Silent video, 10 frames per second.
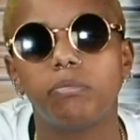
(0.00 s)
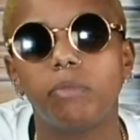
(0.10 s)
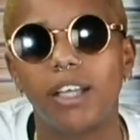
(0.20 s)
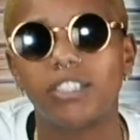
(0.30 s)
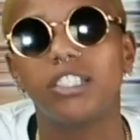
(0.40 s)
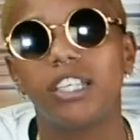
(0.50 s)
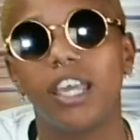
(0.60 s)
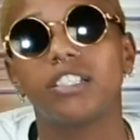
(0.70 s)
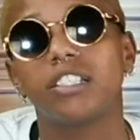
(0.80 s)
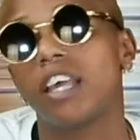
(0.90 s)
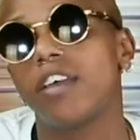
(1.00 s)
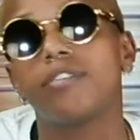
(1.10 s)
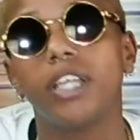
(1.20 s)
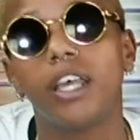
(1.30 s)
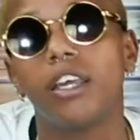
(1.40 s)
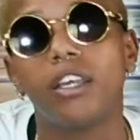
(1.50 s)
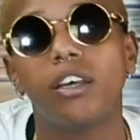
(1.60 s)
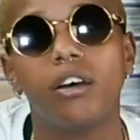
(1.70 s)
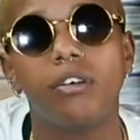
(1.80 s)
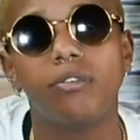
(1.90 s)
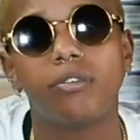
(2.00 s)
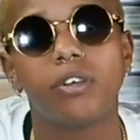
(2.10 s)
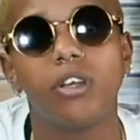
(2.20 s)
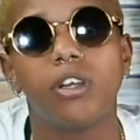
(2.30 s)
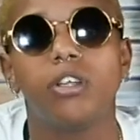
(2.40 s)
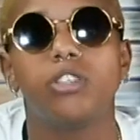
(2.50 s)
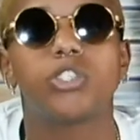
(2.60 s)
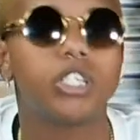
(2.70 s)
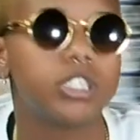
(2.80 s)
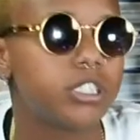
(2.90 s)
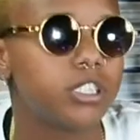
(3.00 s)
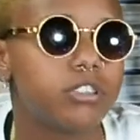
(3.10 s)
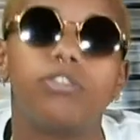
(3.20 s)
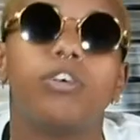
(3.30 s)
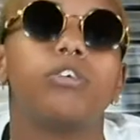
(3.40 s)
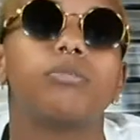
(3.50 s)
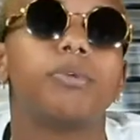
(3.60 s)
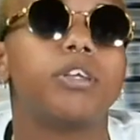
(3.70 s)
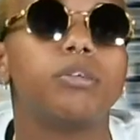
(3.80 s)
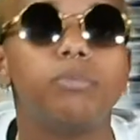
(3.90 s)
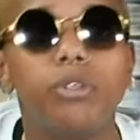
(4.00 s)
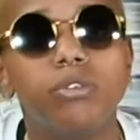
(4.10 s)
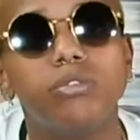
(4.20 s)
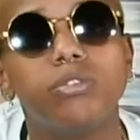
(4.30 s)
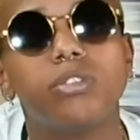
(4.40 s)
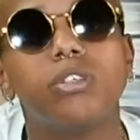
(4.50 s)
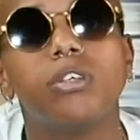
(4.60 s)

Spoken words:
actually cases every day of transgender folk being abused,